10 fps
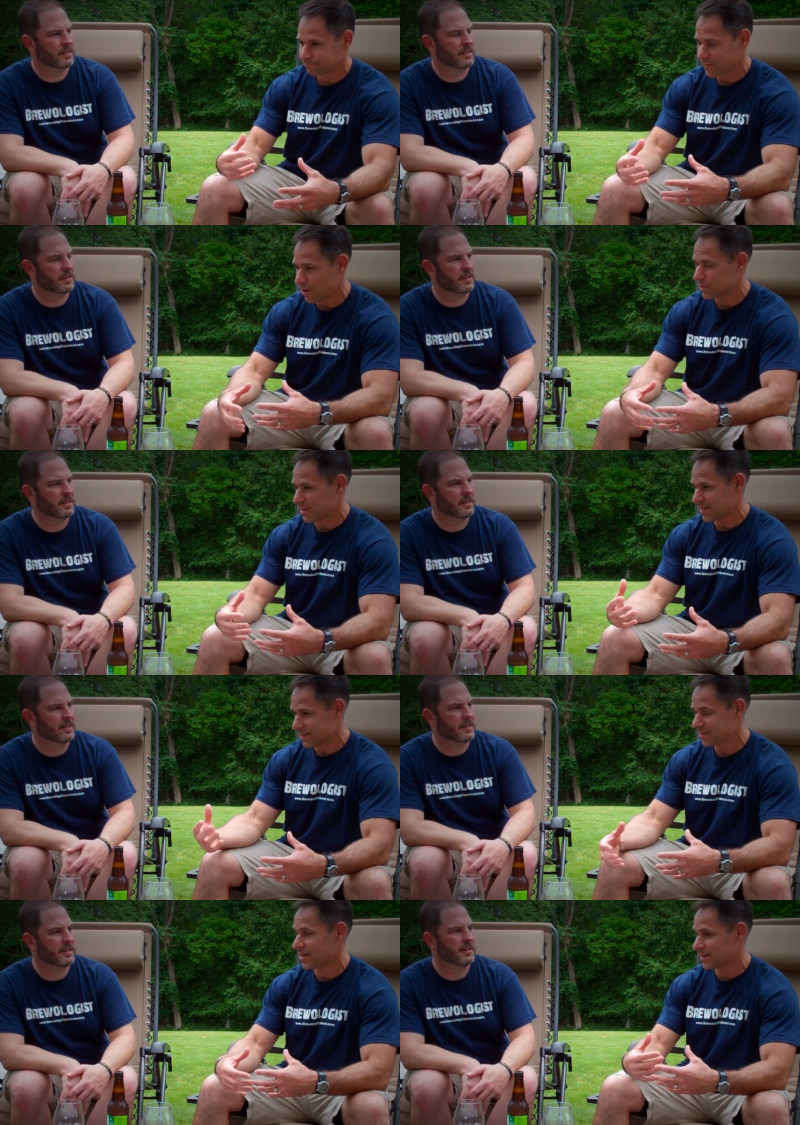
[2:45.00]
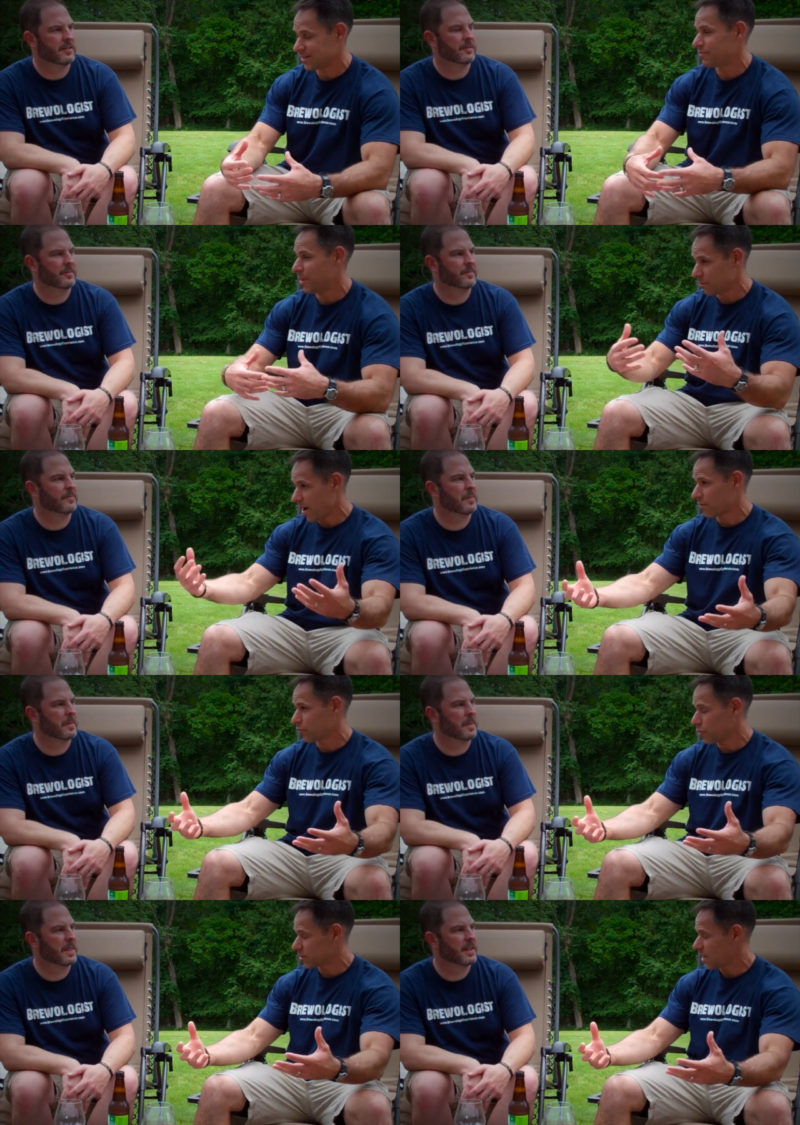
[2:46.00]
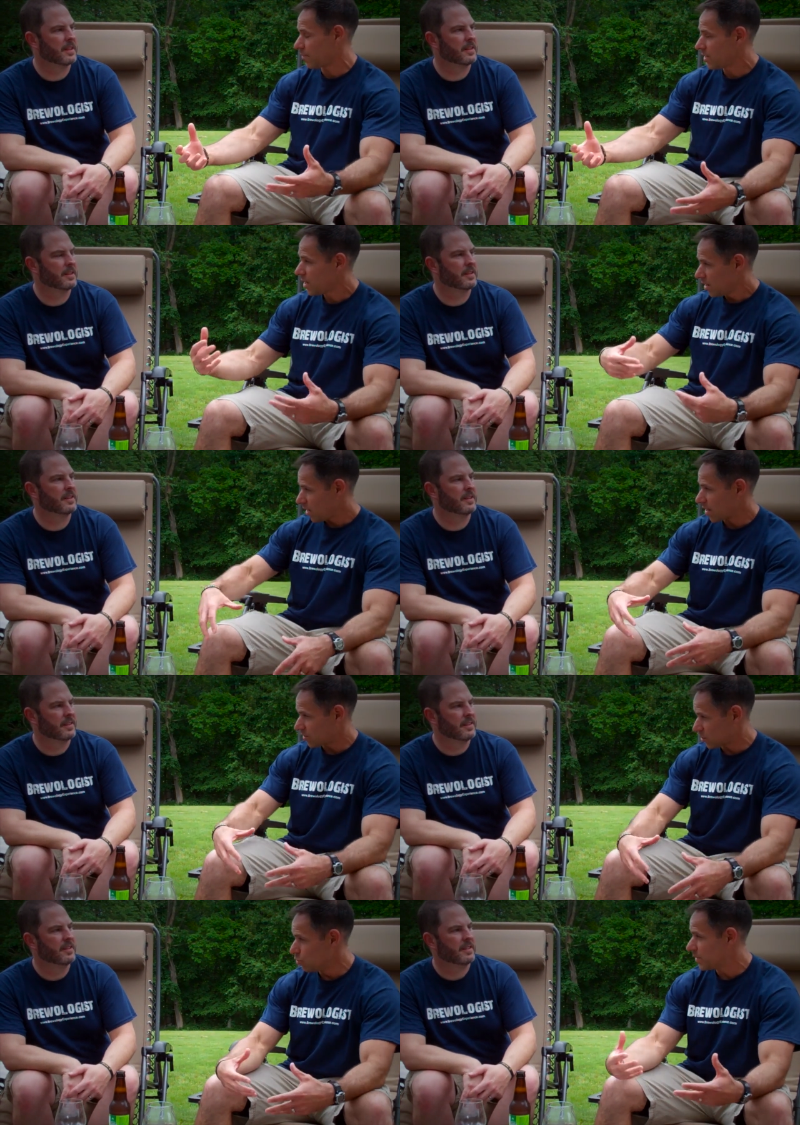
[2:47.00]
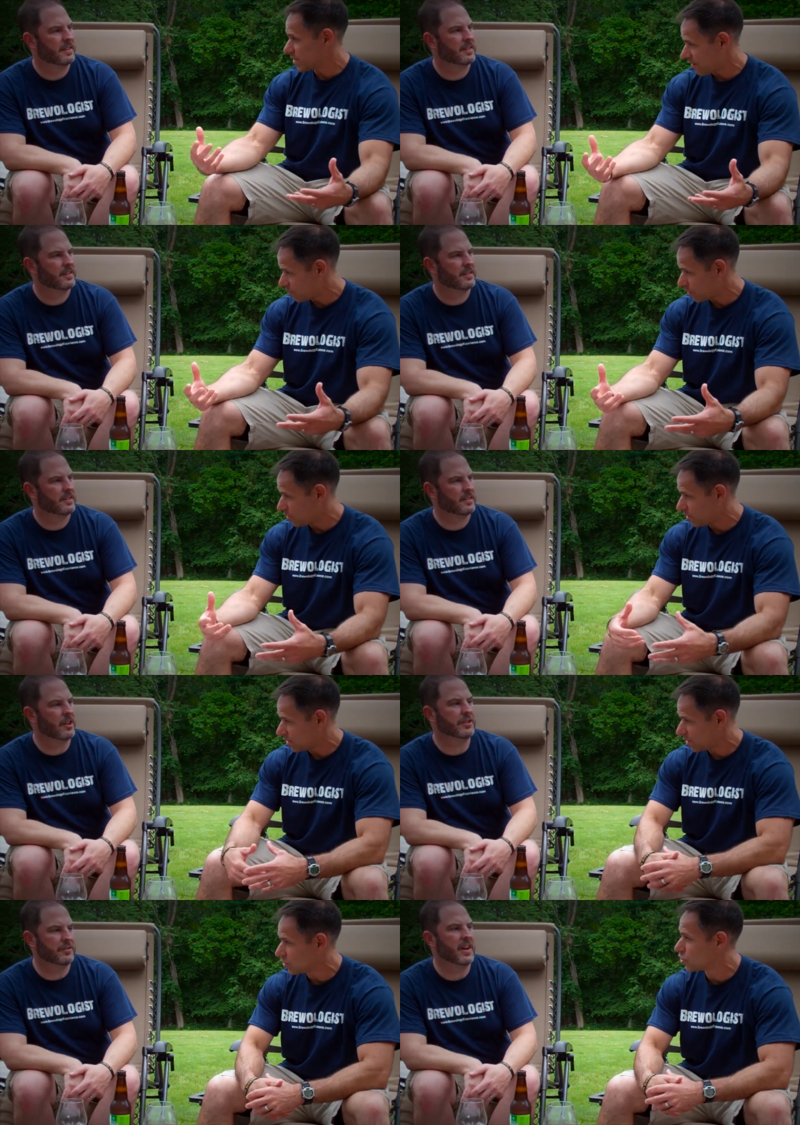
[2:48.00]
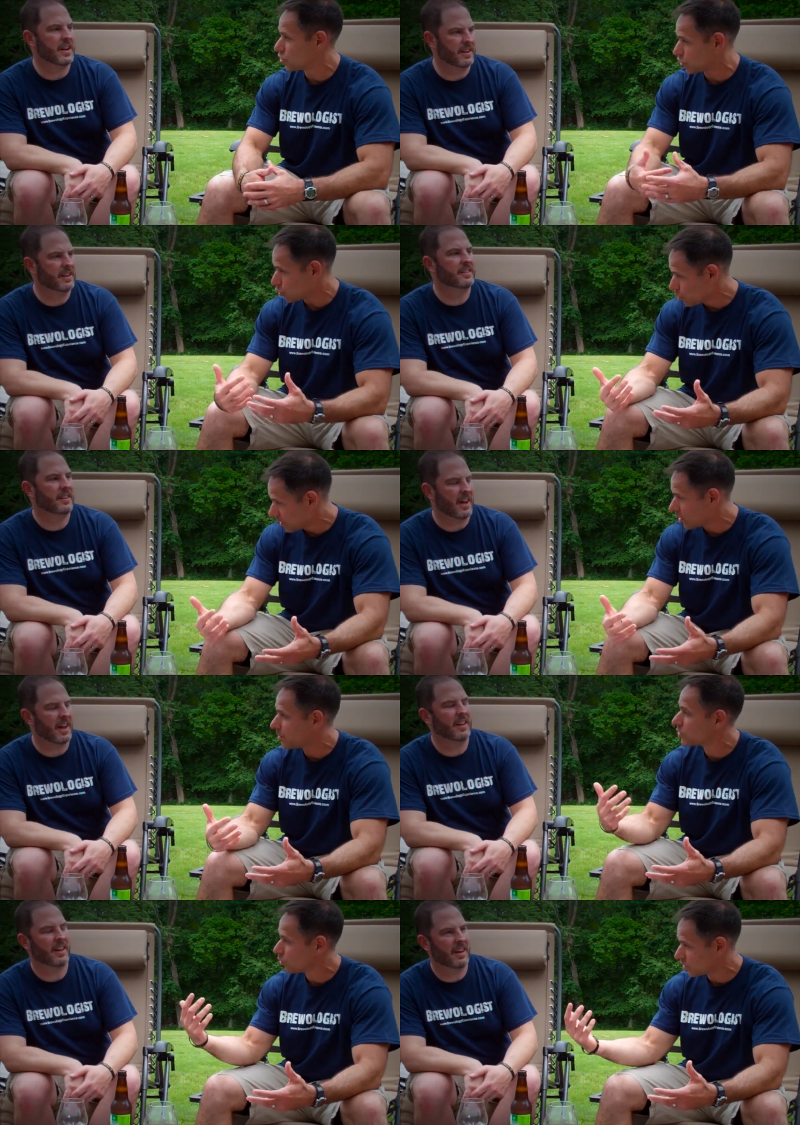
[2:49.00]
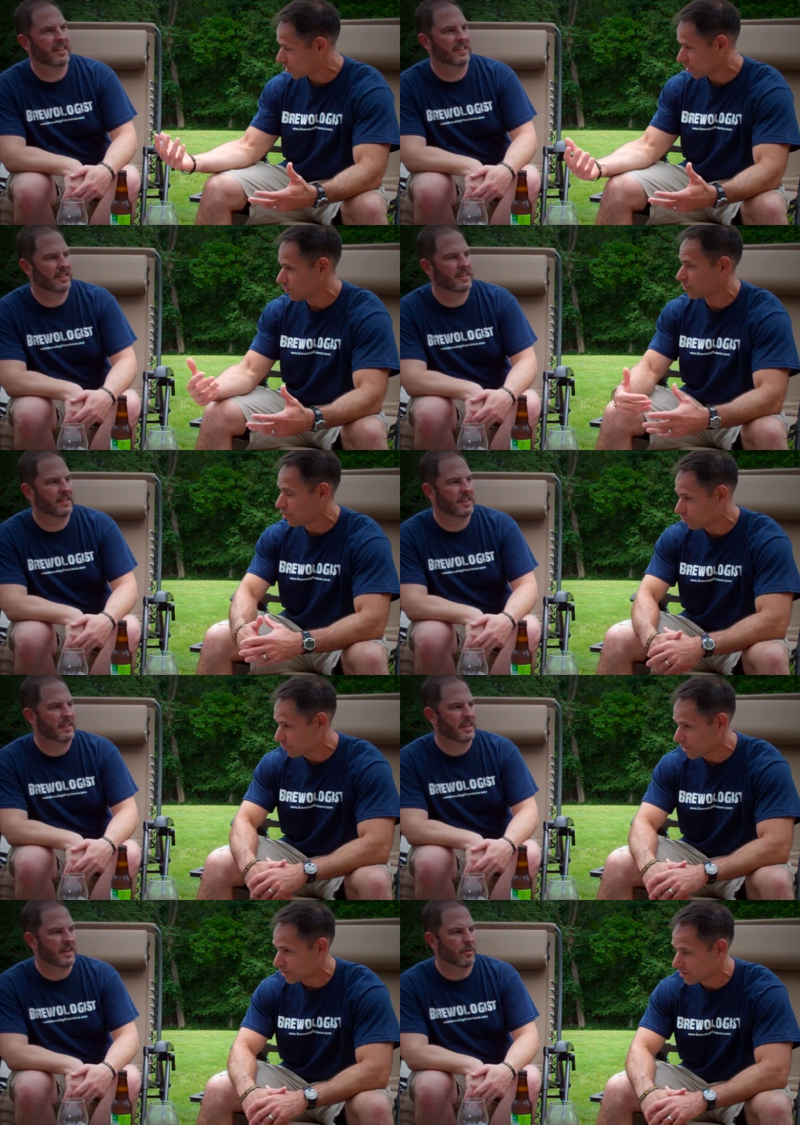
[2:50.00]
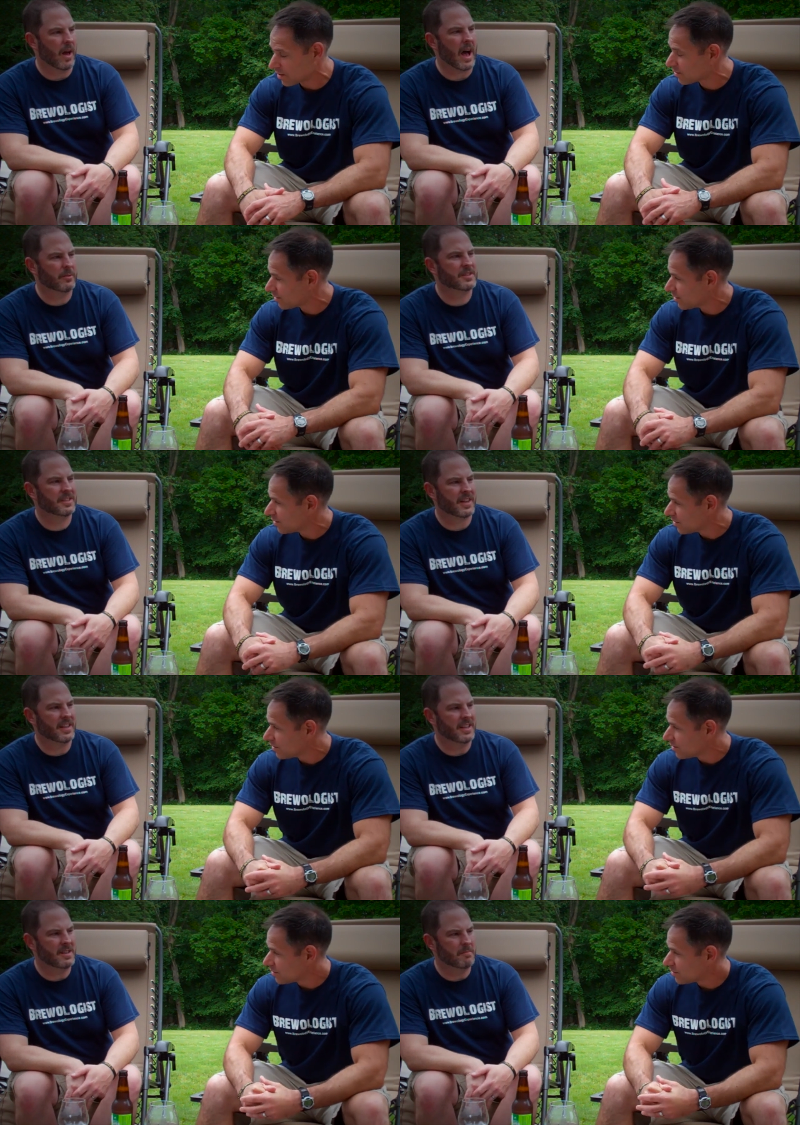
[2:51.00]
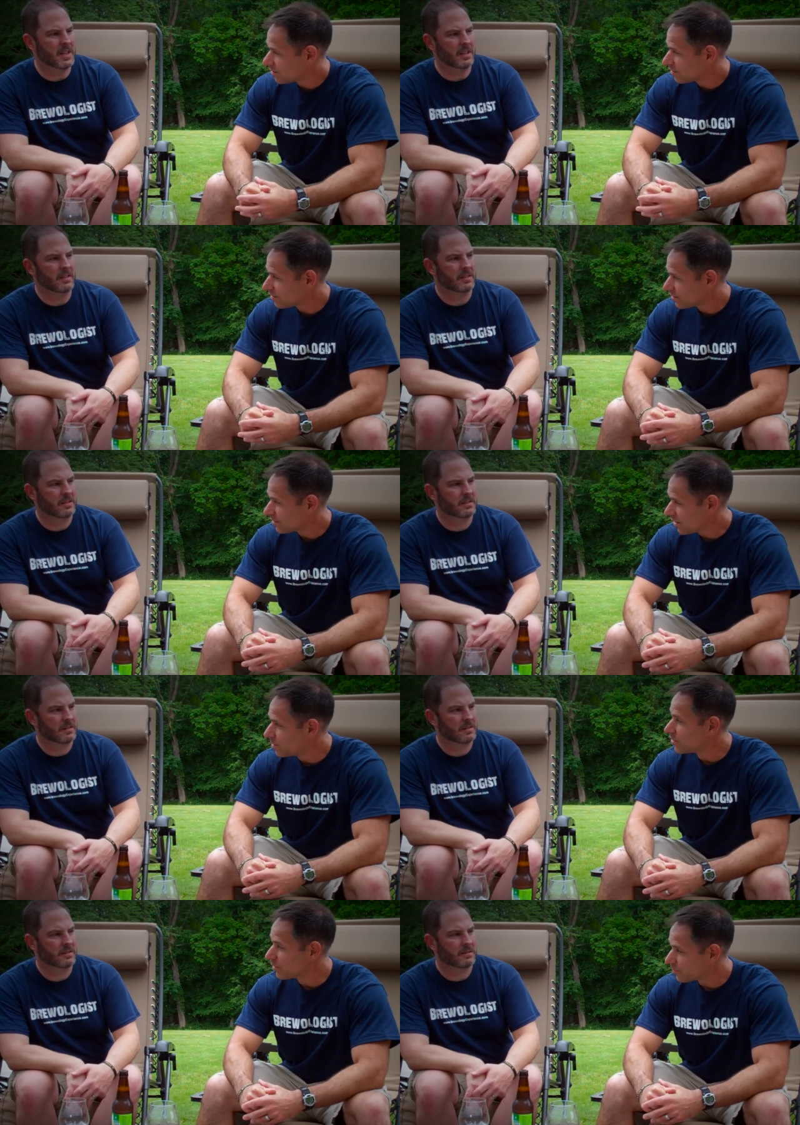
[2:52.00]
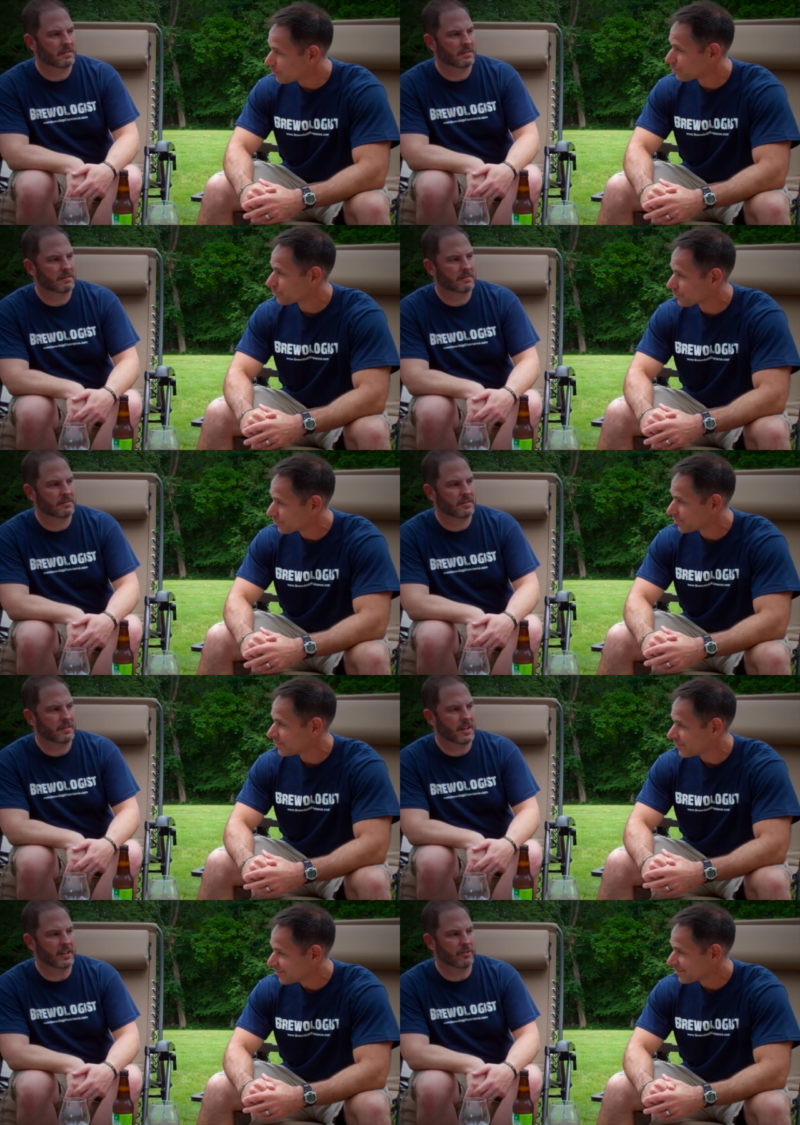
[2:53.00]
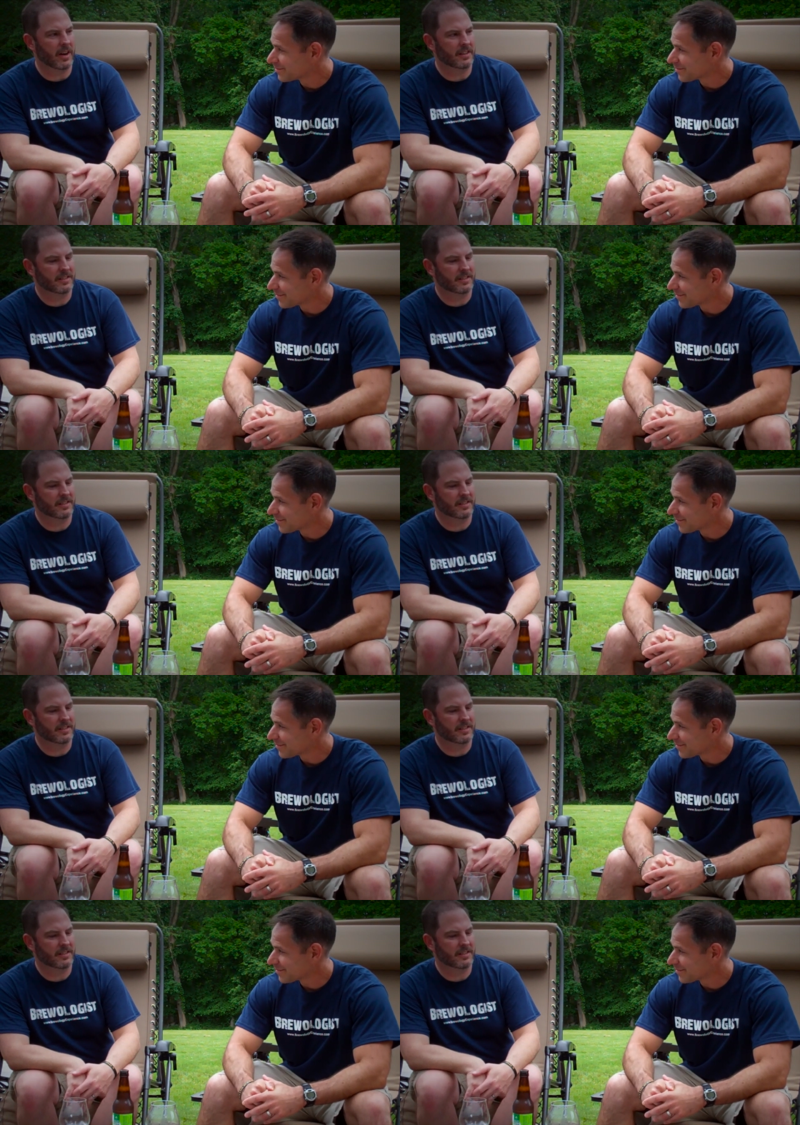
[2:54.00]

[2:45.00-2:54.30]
Speaker 1: I wouldn't say exist. They've been around for a long time, but I guess humans haven't really been cultivated consuming it. Yeah, them until yeah. we
Speaker 2: started cultivating it. Well, I was designed to eat meat. Yeah, me too. And grains.